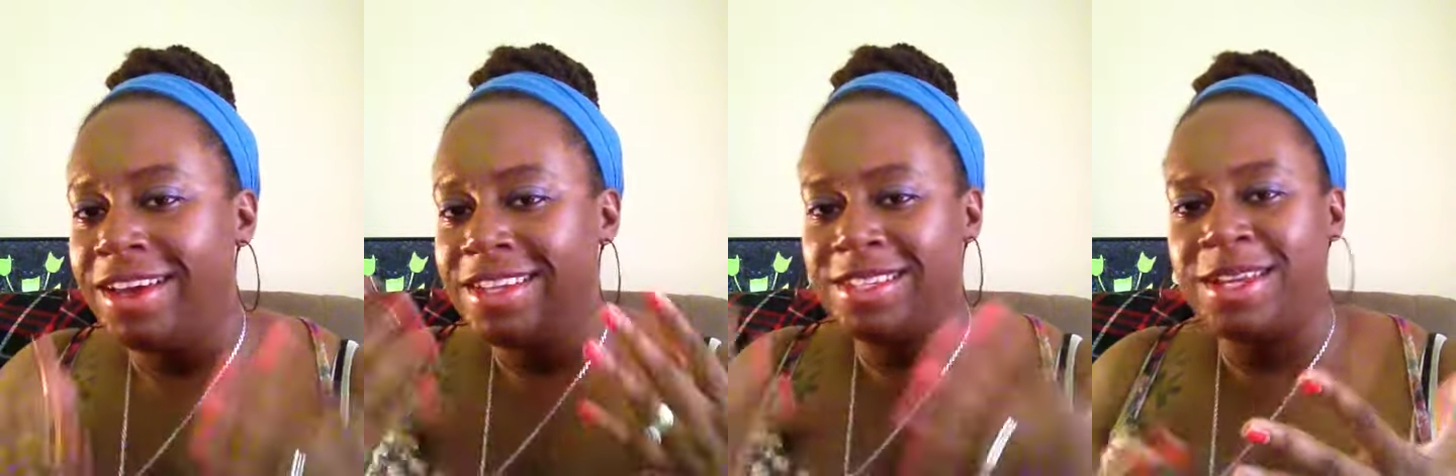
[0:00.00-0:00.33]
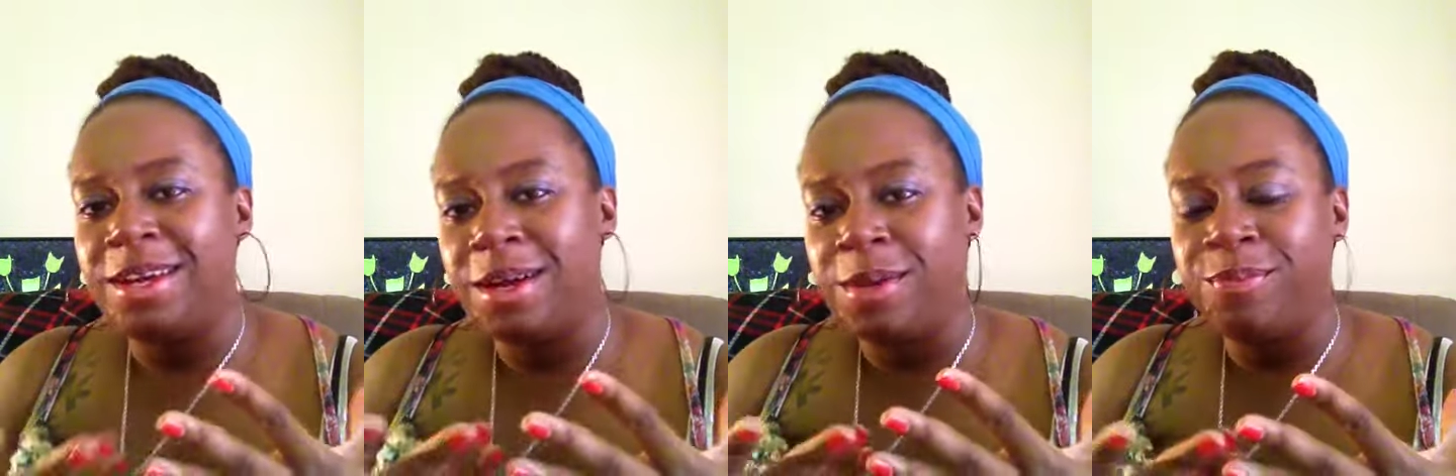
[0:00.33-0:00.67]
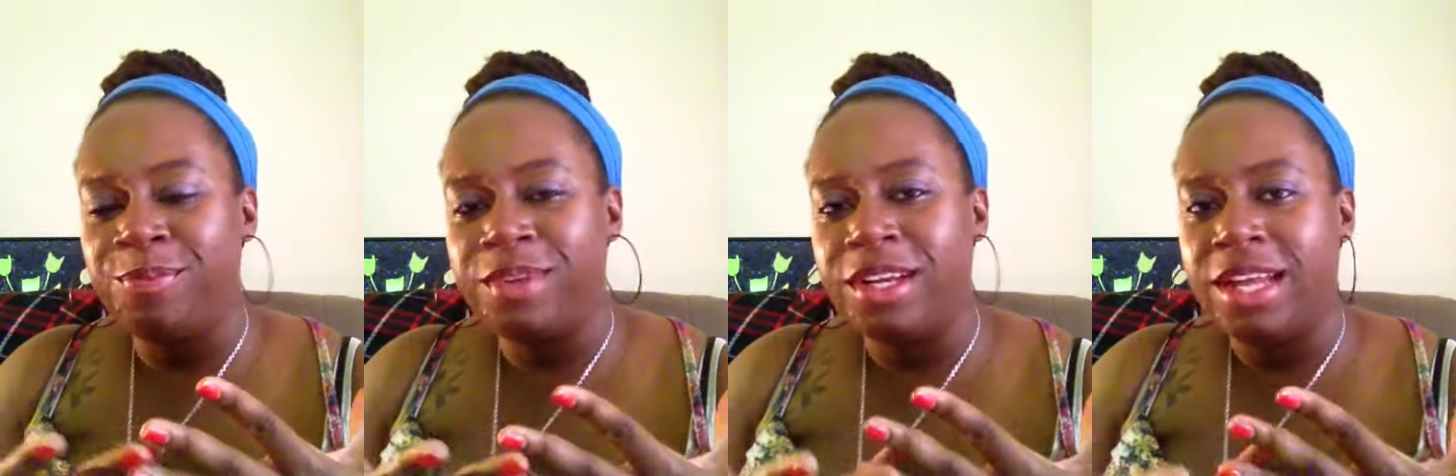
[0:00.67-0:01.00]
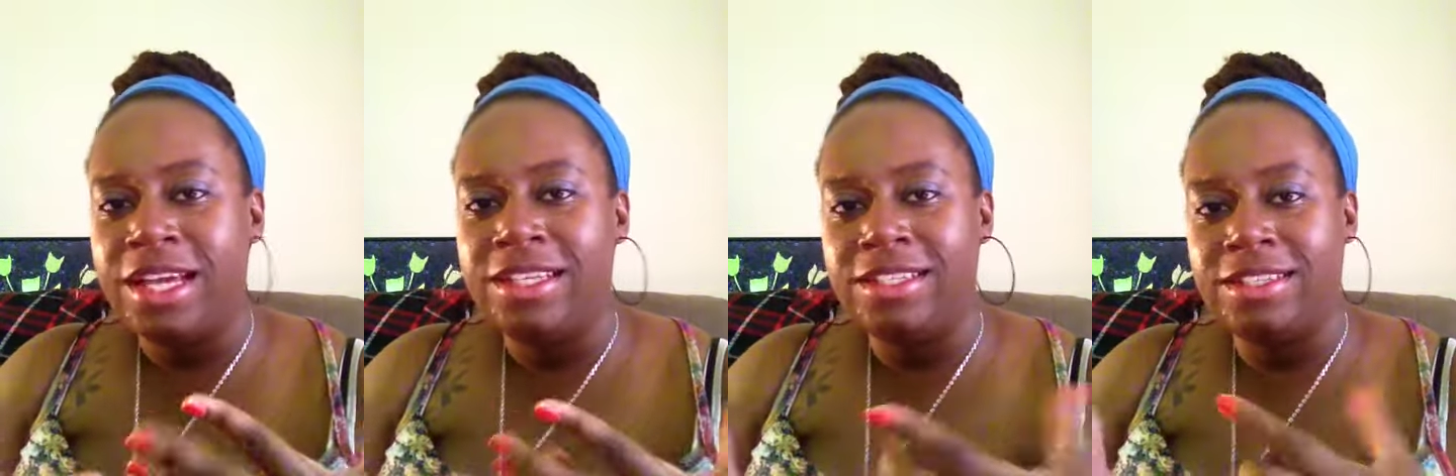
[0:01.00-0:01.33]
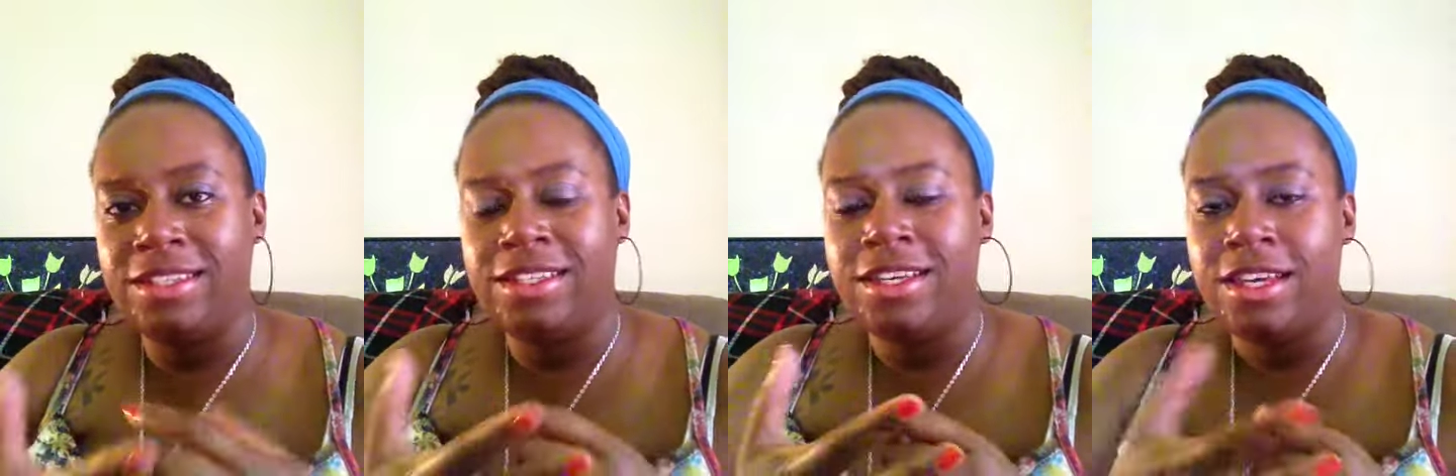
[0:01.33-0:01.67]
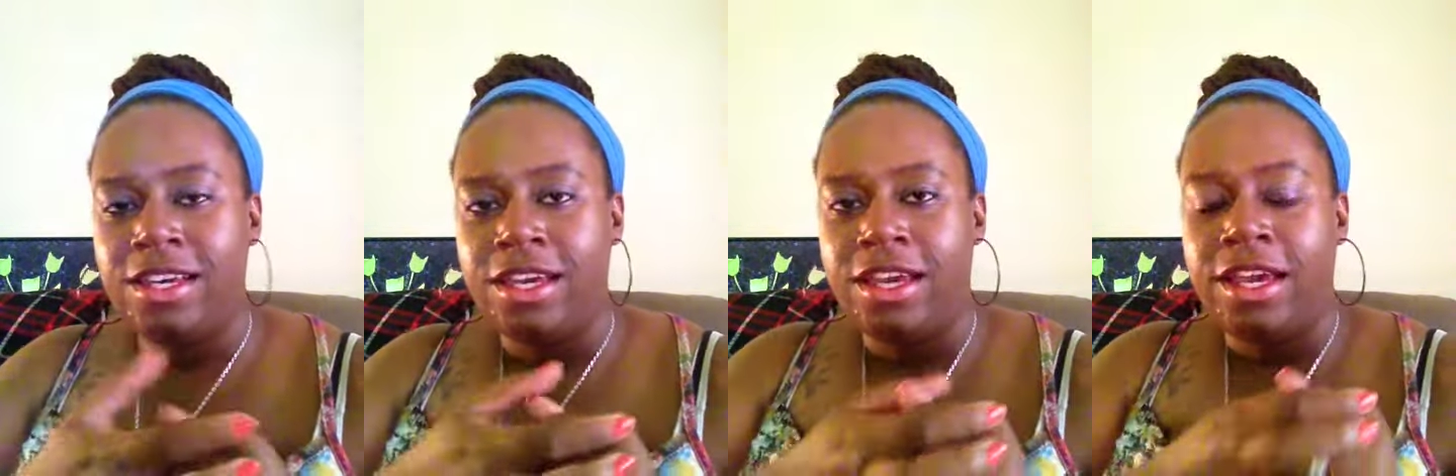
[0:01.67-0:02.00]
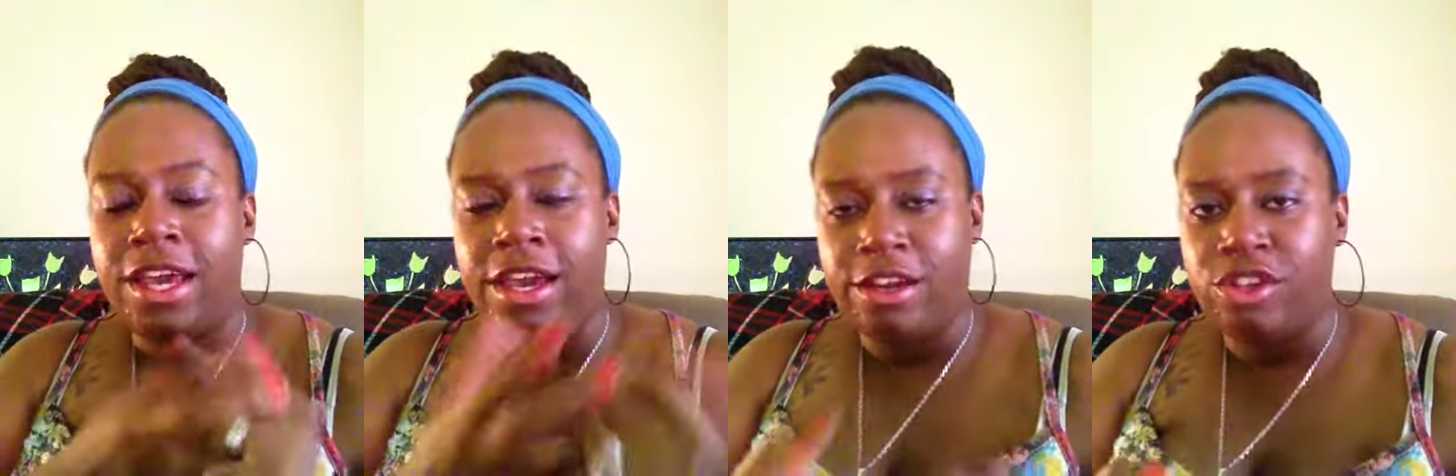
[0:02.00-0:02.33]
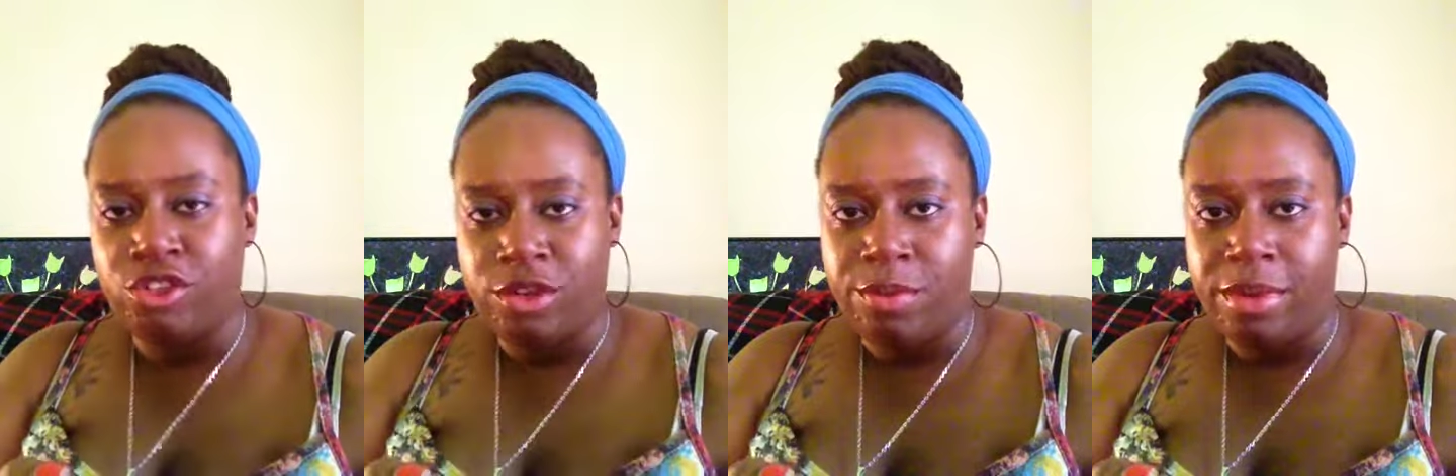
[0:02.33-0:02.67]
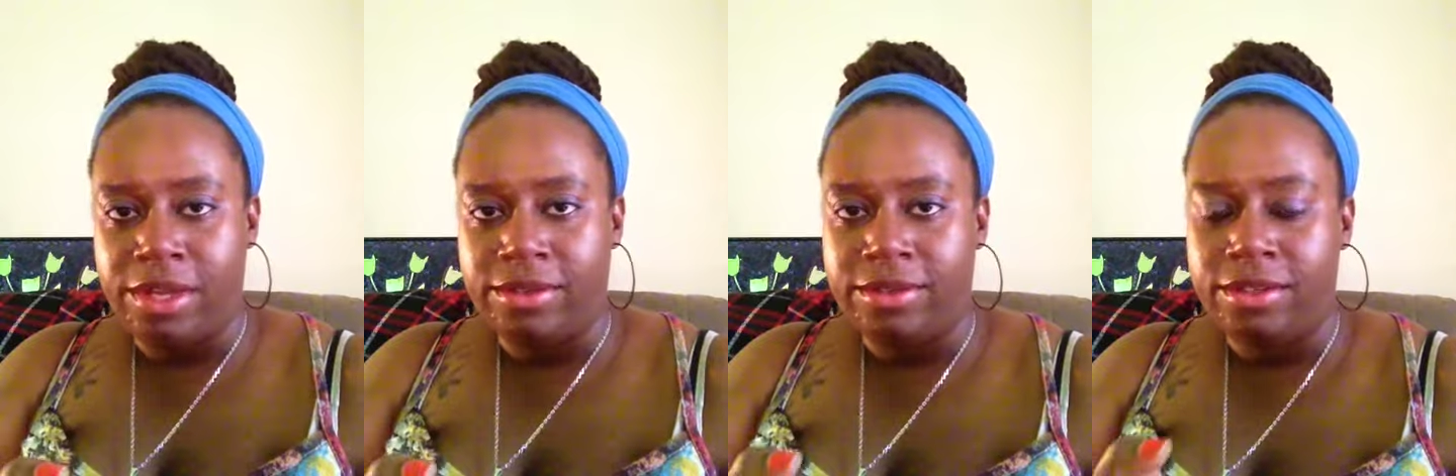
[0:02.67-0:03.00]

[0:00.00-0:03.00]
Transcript: It's like a nice hair treatment,